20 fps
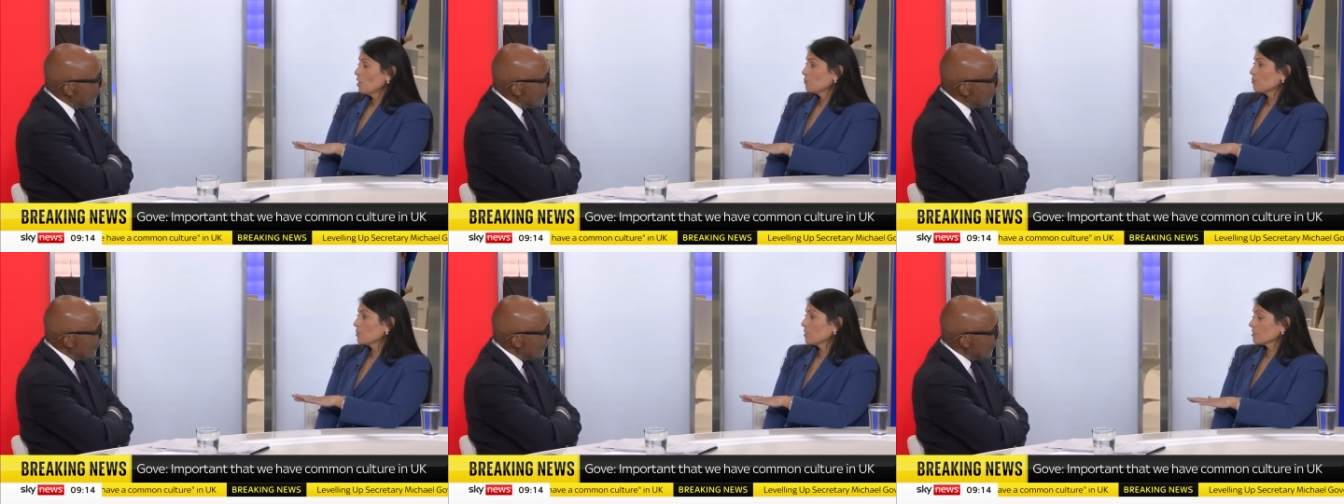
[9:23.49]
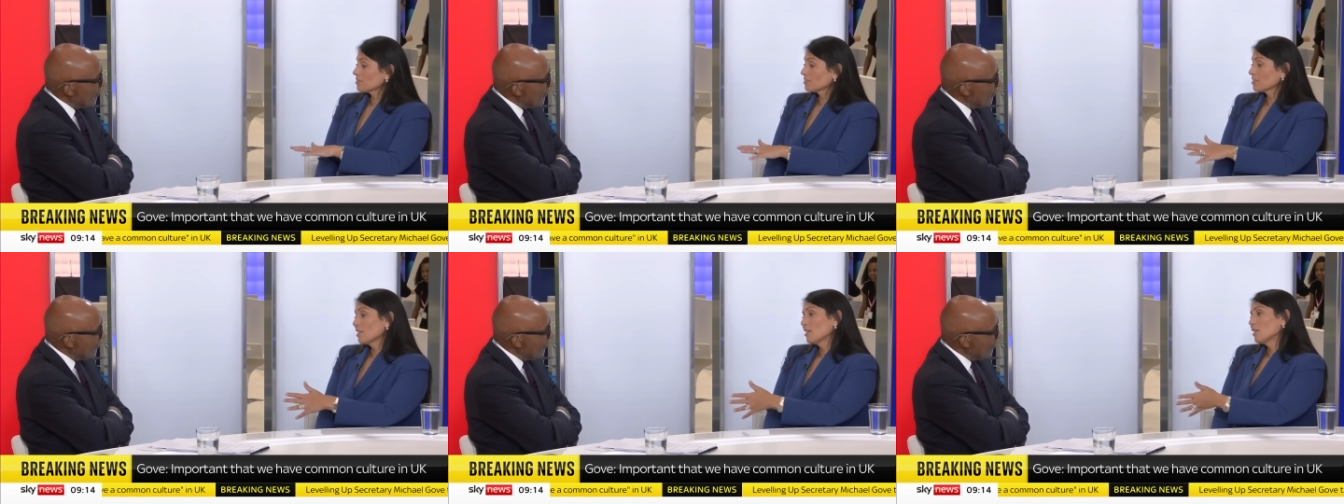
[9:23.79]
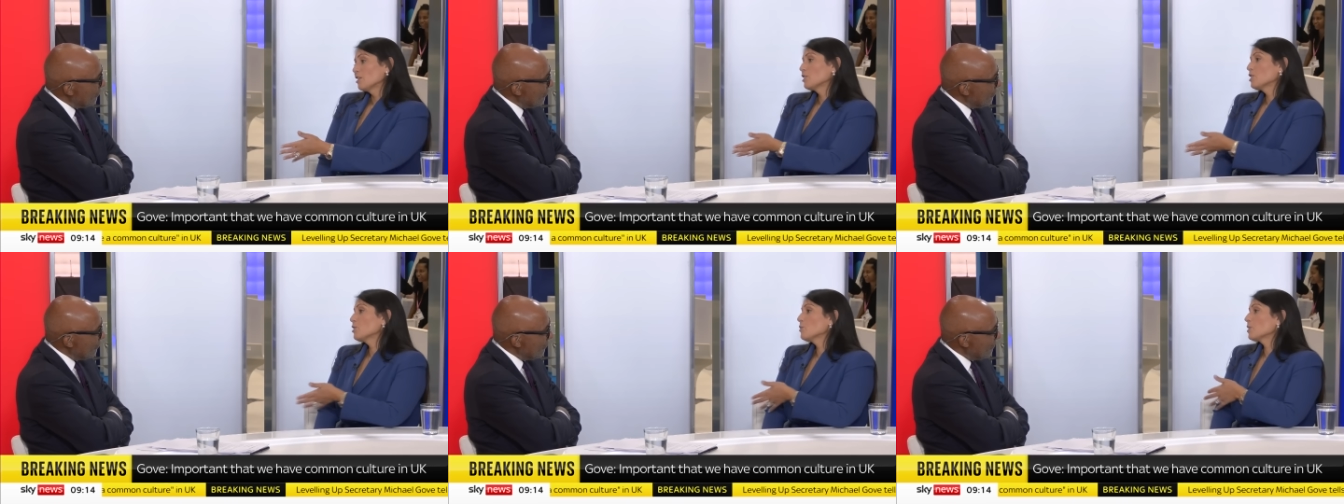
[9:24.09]
But
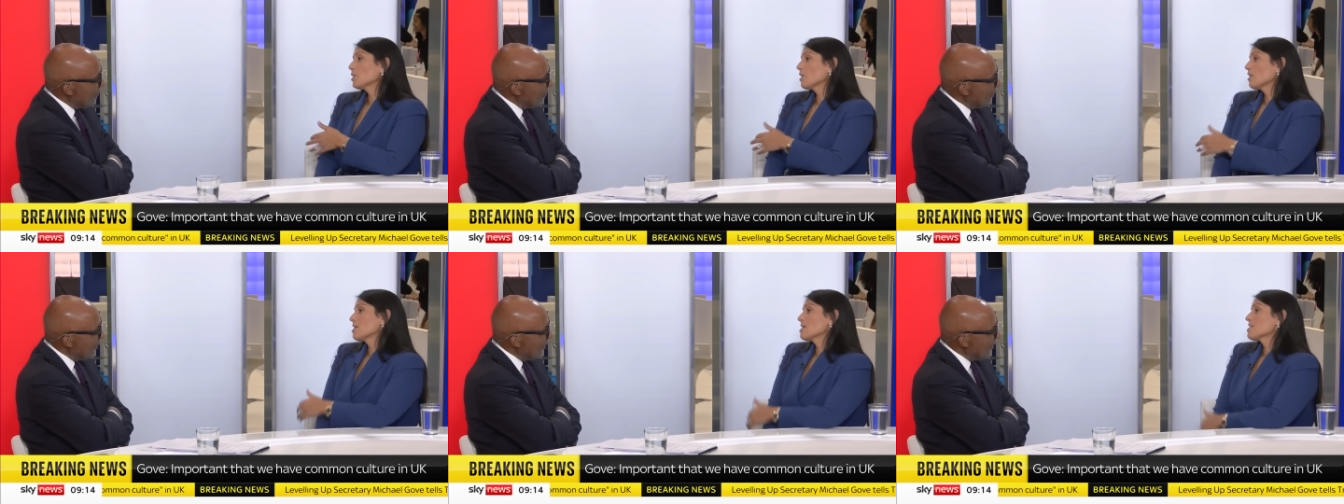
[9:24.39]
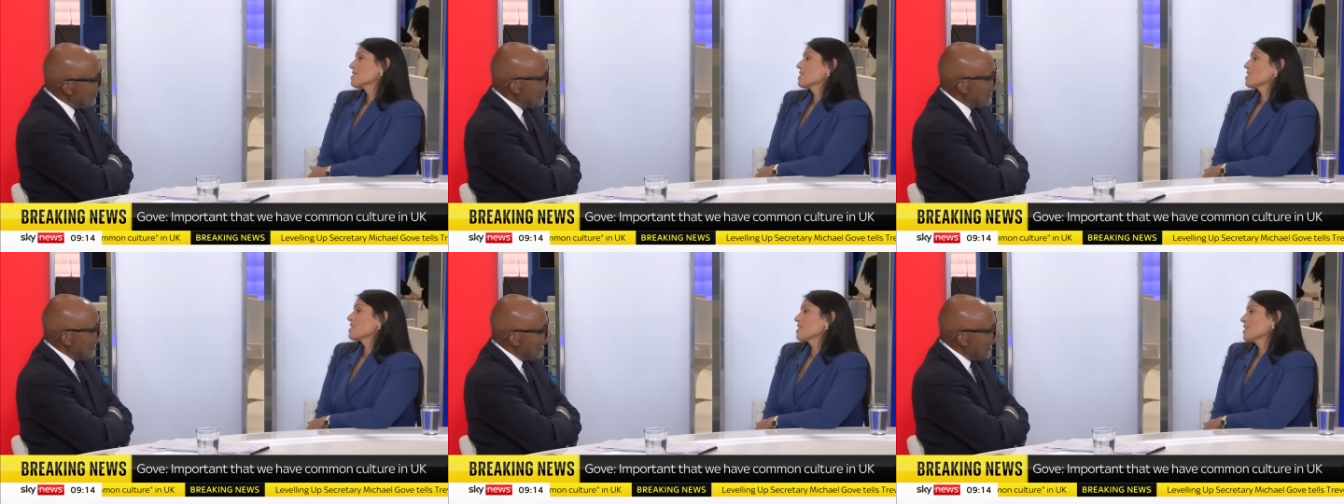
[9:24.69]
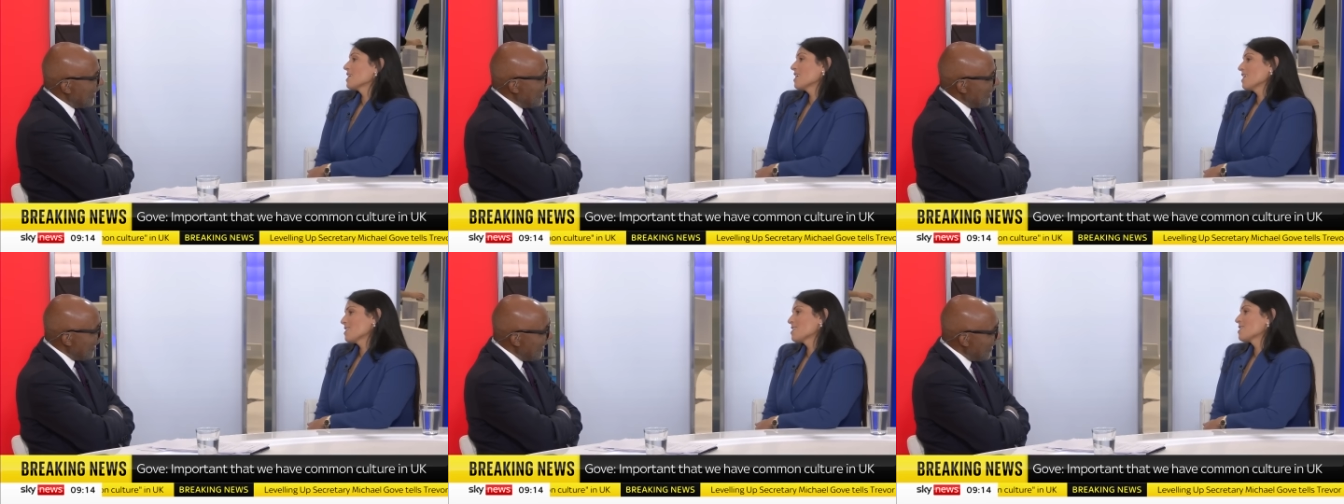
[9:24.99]
you and I are sitting
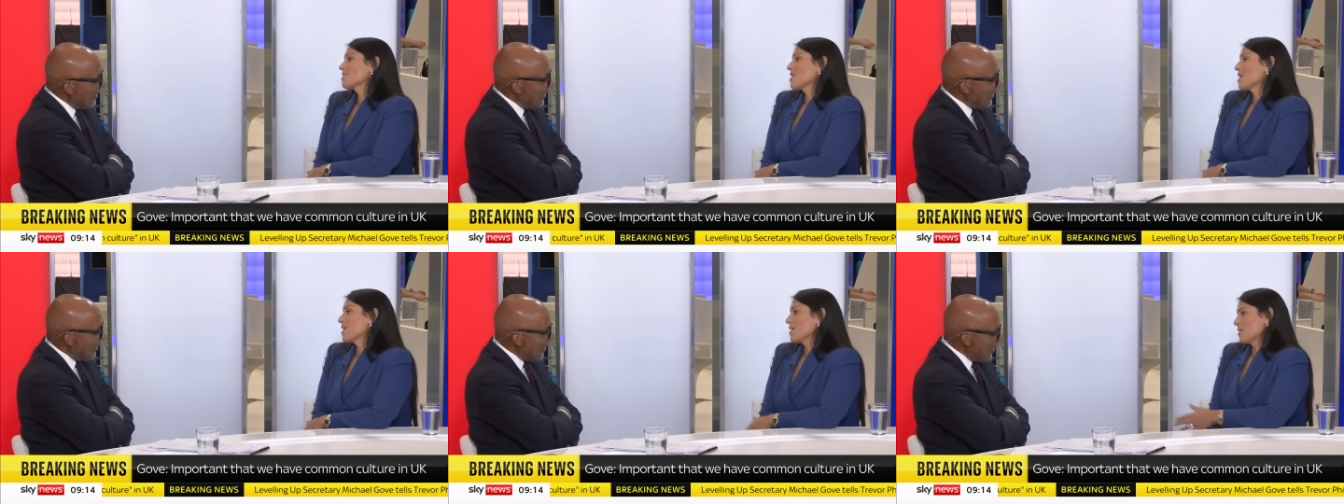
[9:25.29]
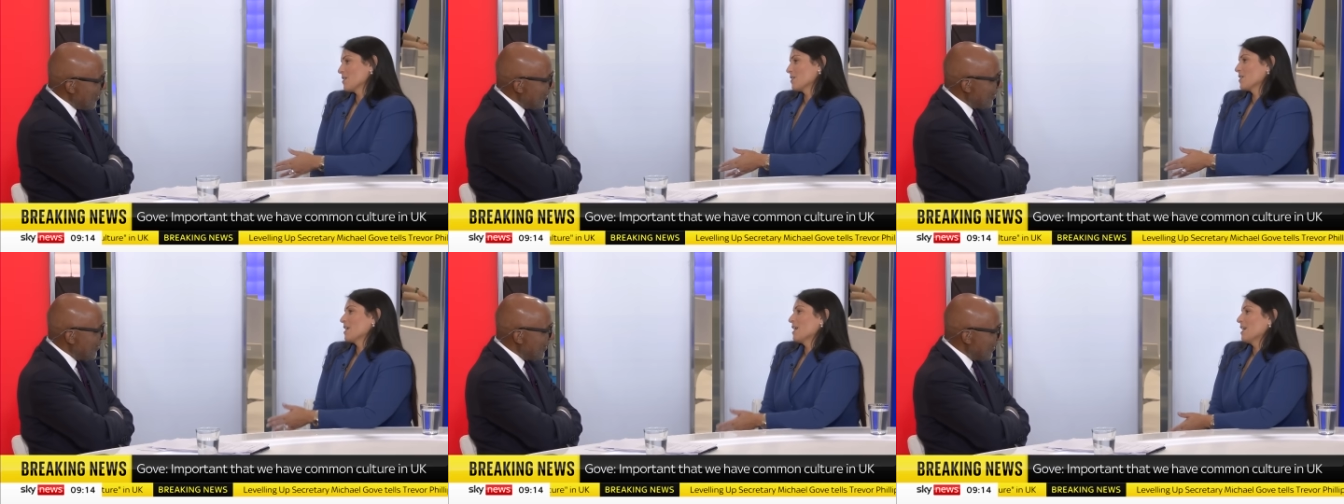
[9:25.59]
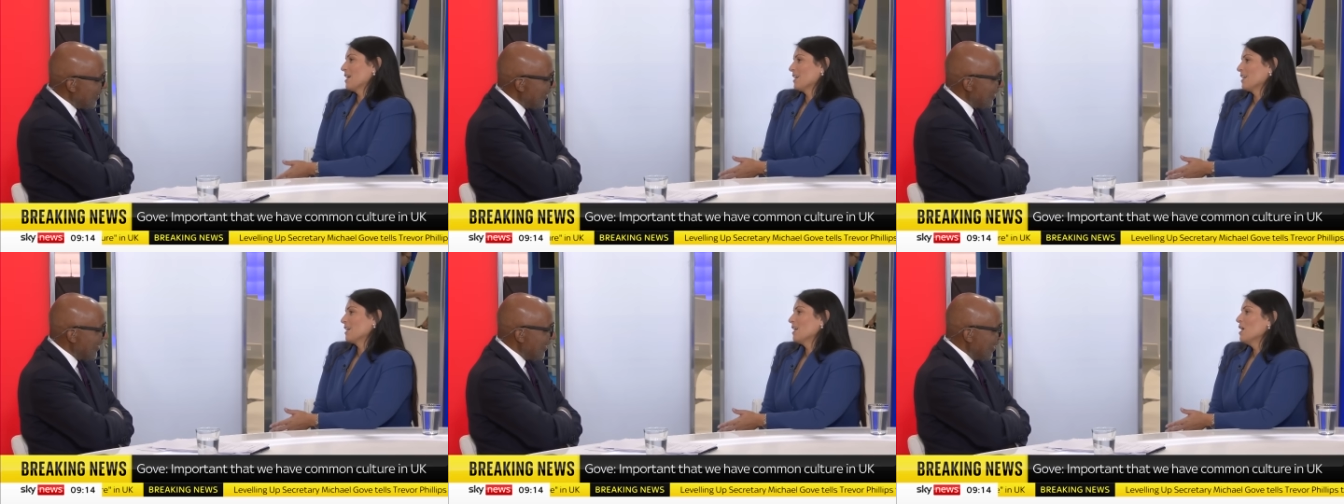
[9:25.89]
here today,
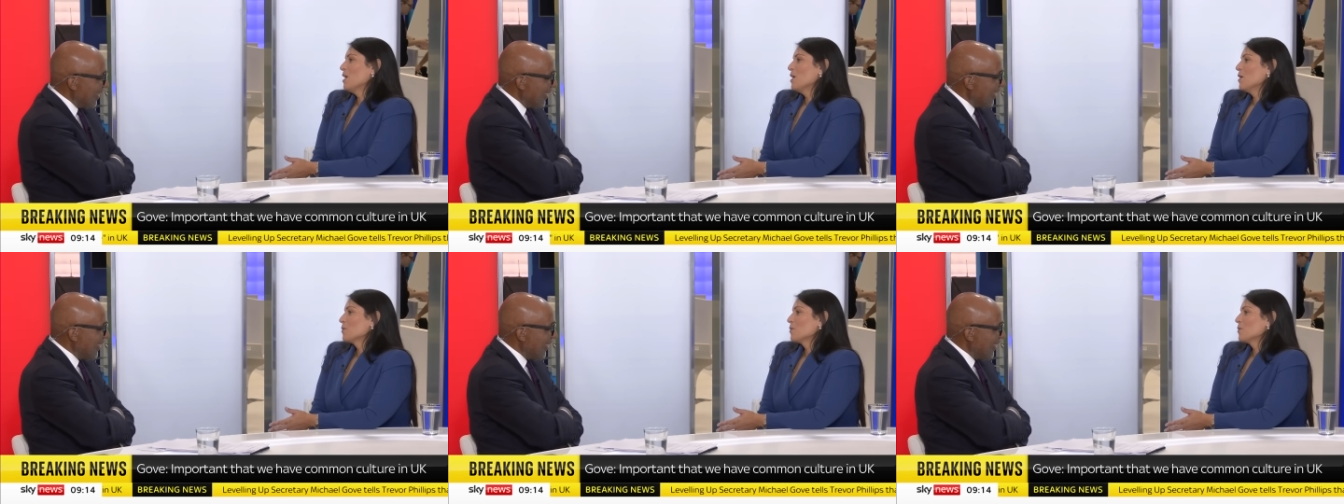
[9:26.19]
okay,